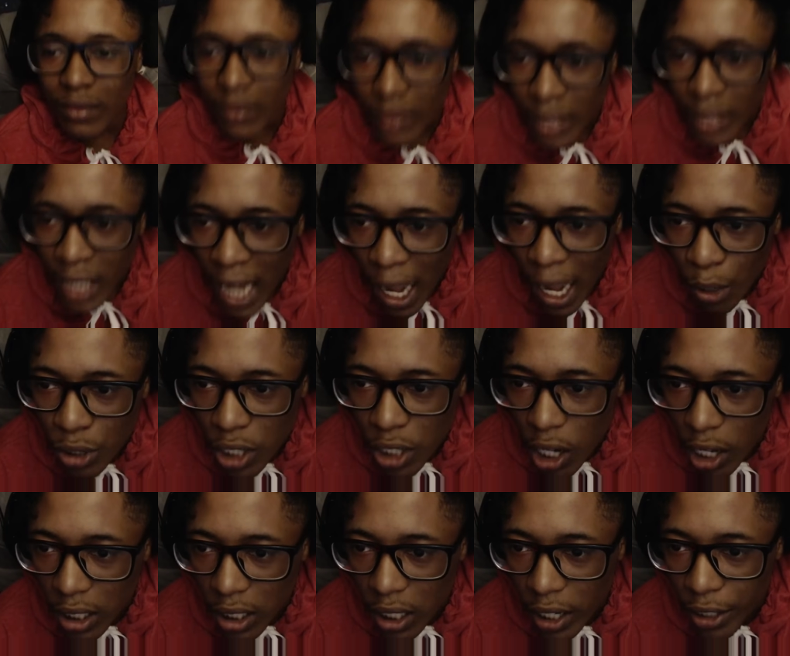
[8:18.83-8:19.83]
How
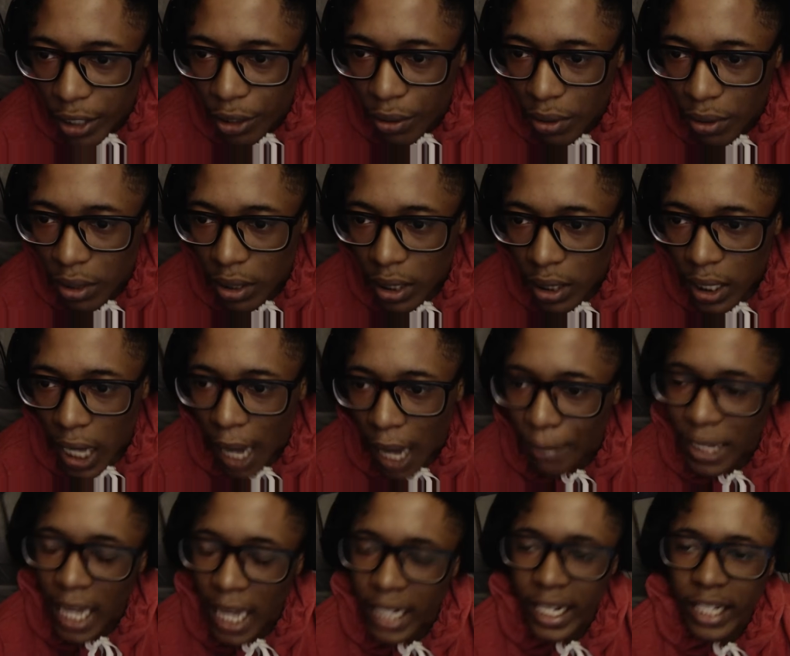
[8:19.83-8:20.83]
tall are you? I'm
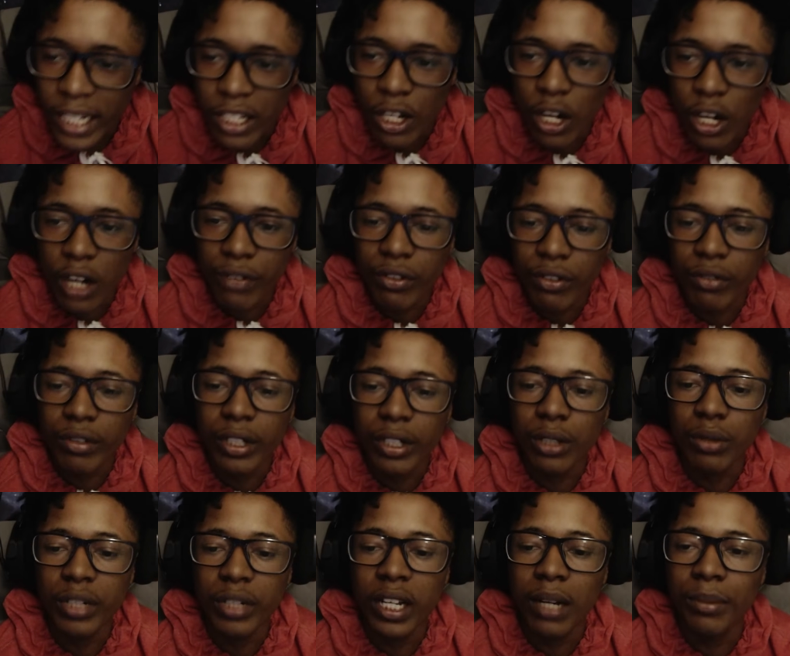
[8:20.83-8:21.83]
not that tall for real,
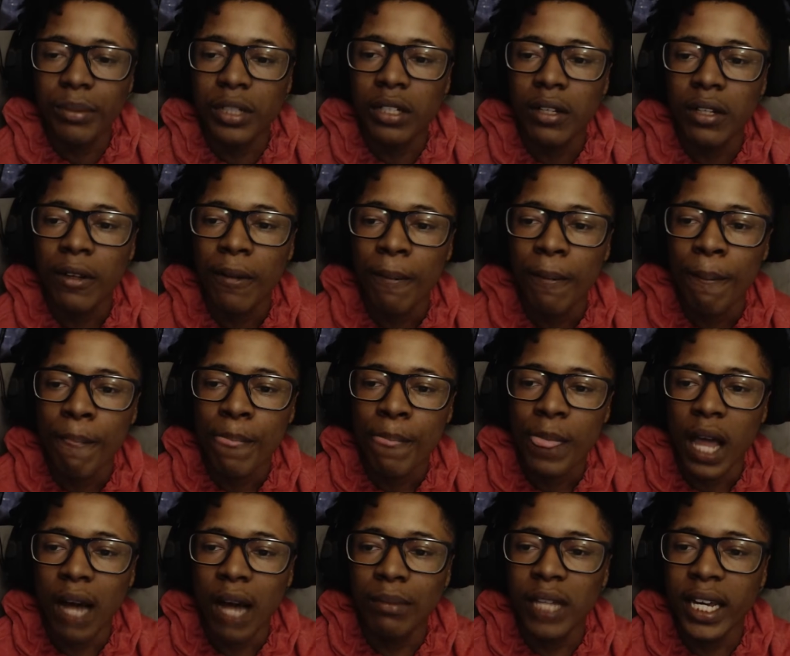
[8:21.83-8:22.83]
dummy.
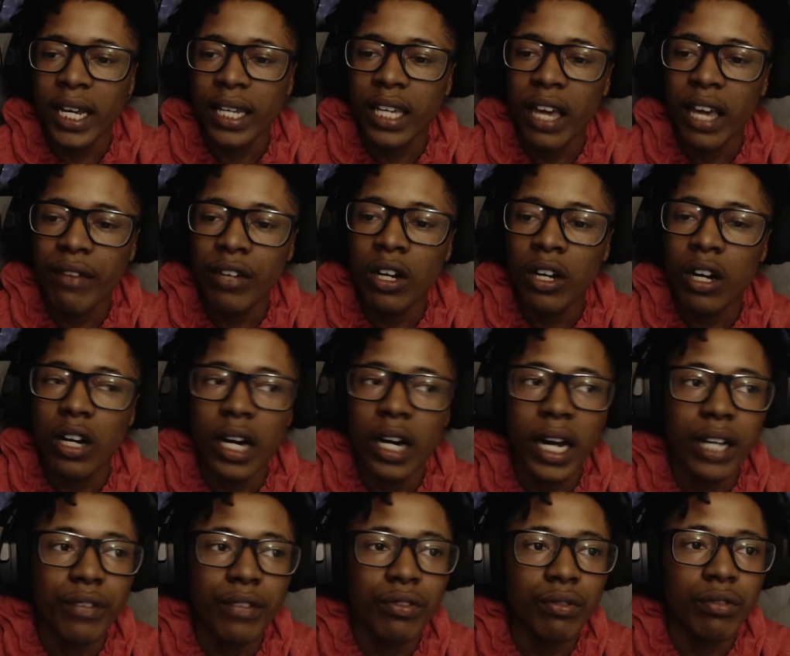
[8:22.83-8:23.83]
I'm like Kevin Hart
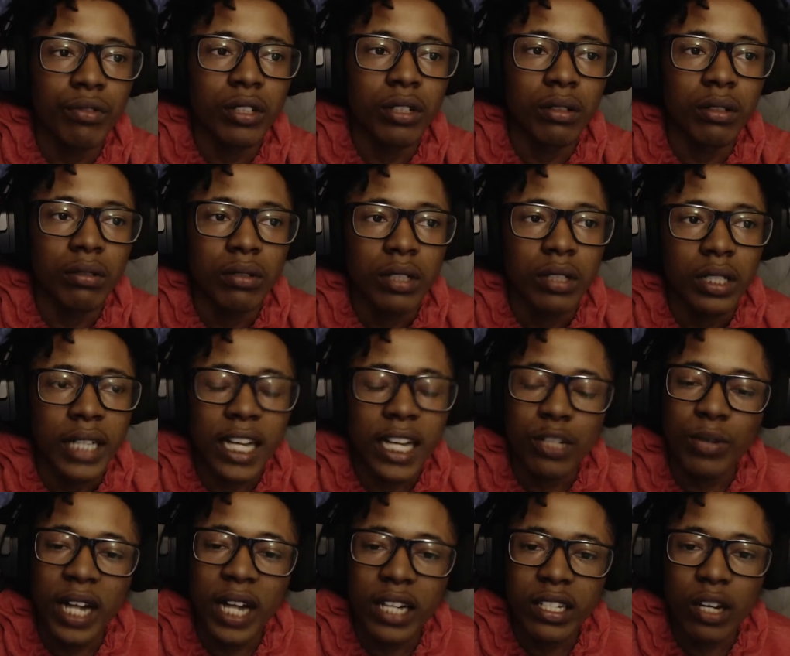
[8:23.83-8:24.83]
height for real. That's
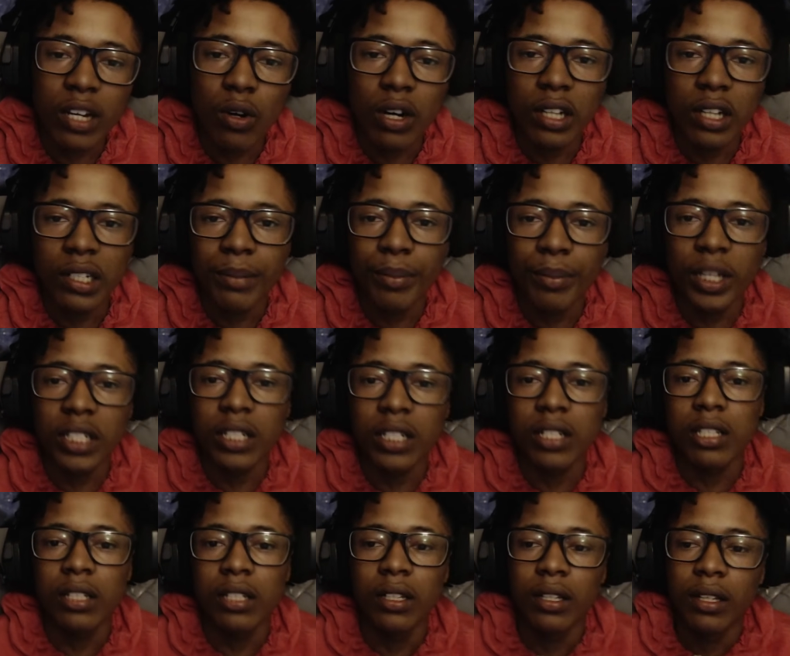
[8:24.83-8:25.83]
what I tell all the
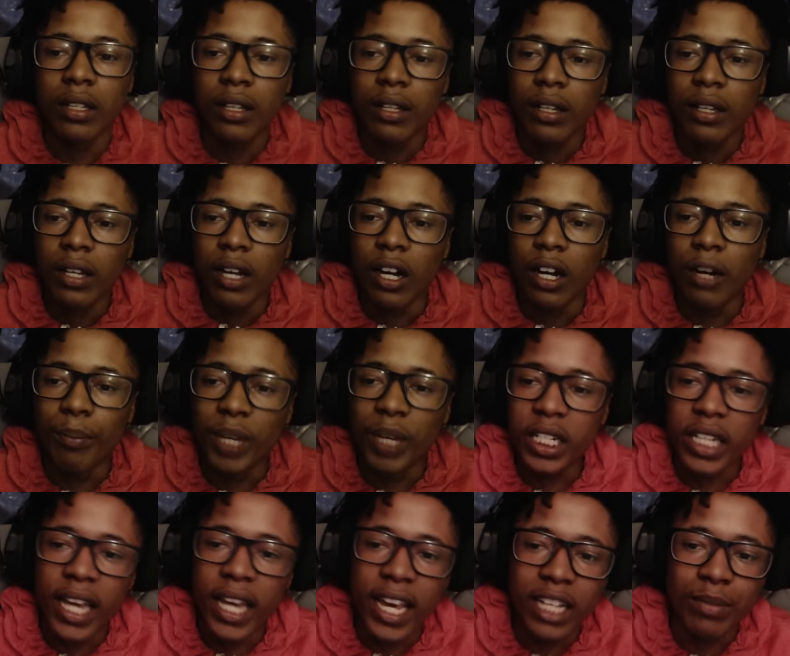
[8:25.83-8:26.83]
bitches. A
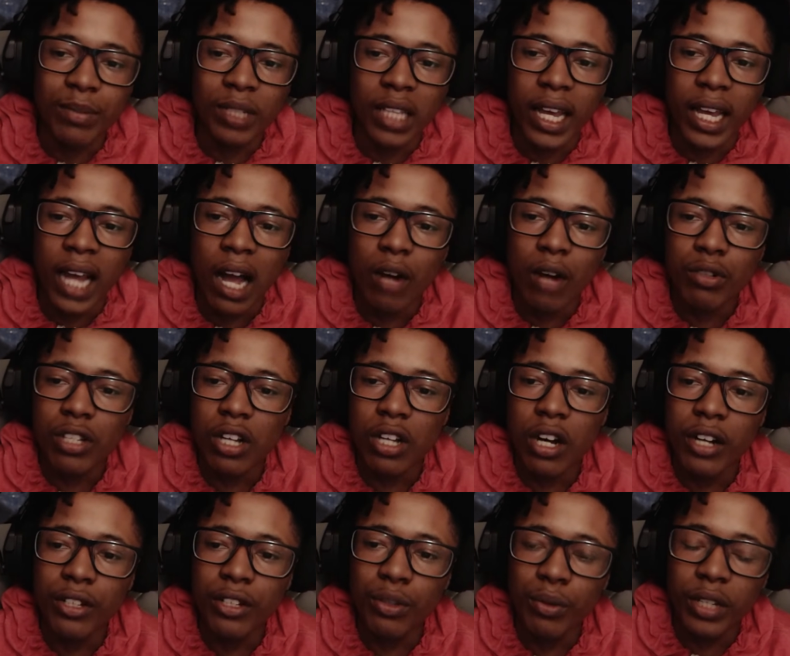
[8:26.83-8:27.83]
bitch asks me, like, how
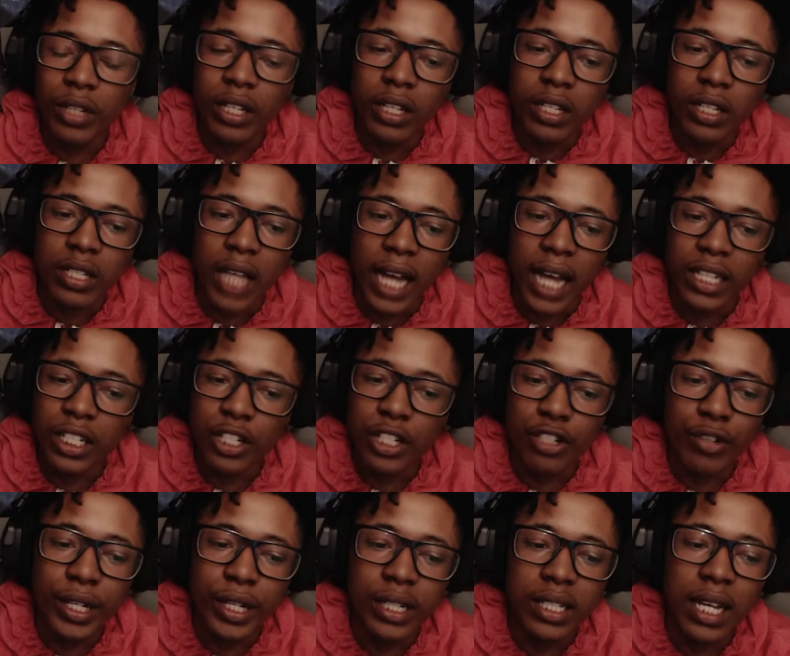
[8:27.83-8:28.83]
tall you is? I just
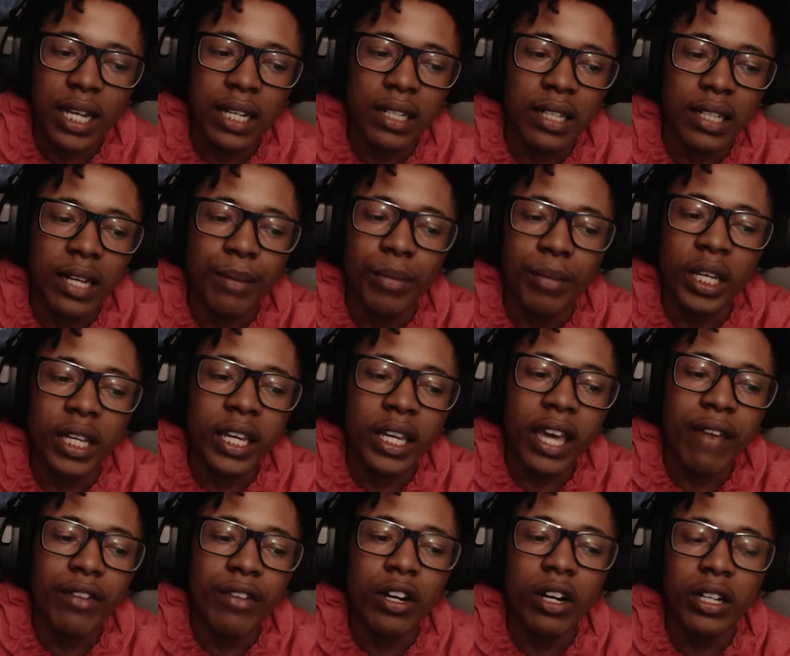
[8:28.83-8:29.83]
straight tell her, like, me and
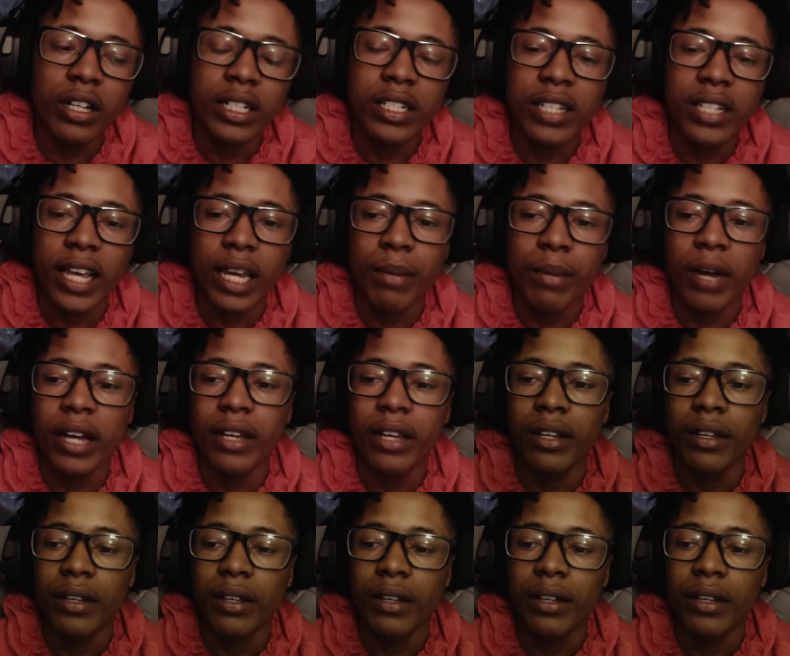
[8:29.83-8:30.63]
Kevin Hart the same height.